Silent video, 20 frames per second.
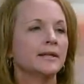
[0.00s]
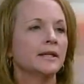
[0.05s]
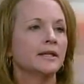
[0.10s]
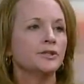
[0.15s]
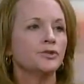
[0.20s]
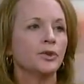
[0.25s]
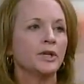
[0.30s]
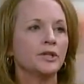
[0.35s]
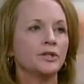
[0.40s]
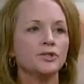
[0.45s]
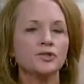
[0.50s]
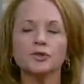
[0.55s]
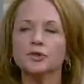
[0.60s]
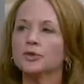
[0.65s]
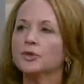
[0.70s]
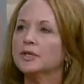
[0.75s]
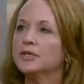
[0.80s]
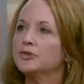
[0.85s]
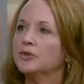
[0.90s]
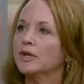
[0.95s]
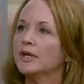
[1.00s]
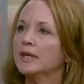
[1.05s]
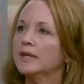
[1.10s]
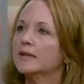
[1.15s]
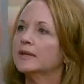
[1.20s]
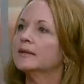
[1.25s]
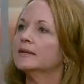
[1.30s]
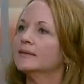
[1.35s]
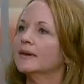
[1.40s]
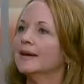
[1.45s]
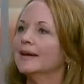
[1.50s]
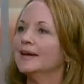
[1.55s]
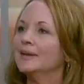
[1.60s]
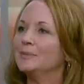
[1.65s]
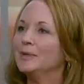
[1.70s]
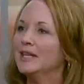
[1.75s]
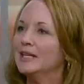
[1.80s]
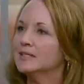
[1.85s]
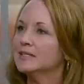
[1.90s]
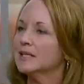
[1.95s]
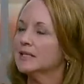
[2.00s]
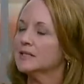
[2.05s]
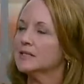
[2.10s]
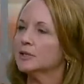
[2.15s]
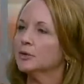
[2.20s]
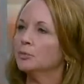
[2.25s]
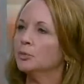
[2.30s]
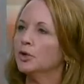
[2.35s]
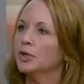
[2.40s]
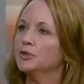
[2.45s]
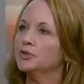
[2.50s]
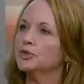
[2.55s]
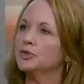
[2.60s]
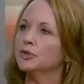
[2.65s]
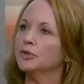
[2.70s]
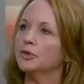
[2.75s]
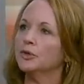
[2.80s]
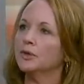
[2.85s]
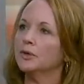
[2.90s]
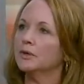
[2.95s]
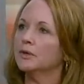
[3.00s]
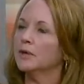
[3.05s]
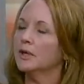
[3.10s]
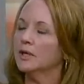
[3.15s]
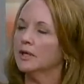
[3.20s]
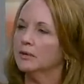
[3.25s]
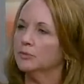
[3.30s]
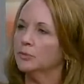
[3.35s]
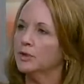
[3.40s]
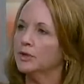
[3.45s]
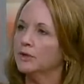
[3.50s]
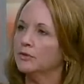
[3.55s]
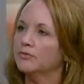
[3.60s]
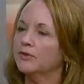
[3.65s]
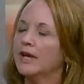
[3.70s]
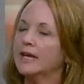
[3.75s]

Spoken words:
They drink a sugary drink, and they test their blood sugar when they're